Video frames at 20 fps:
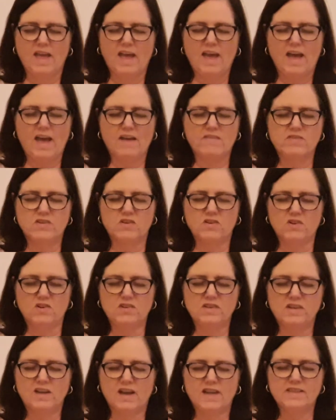have a
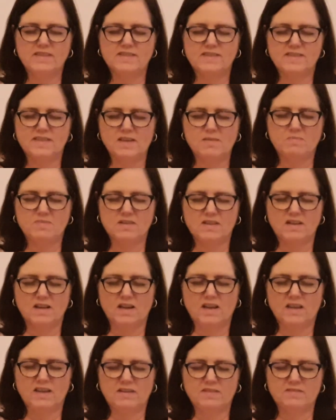good night's sleep
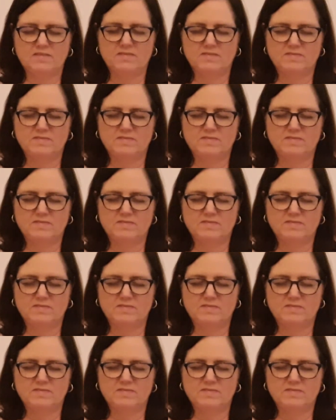tonight